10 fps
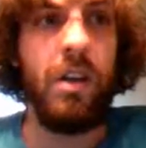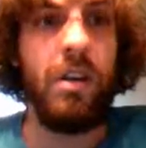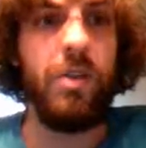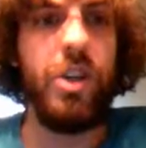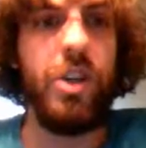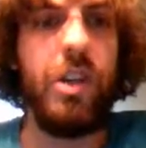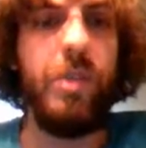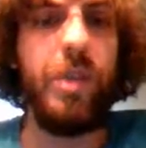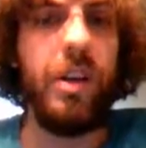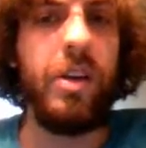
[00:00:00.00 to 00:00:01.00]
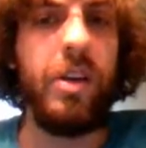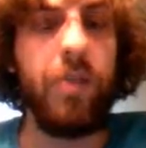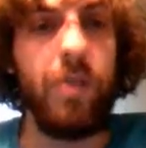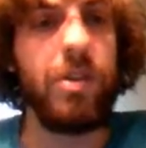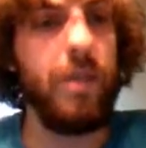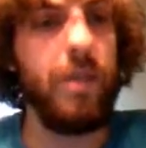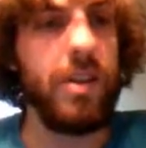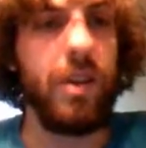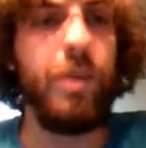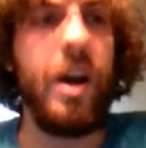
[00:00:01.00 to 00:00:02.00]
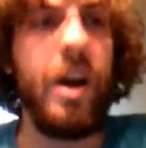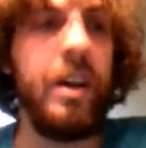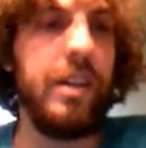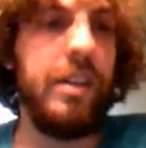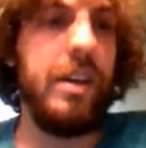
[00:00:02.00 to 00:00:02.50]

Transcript: Now, GDP, Gross Domestic Product,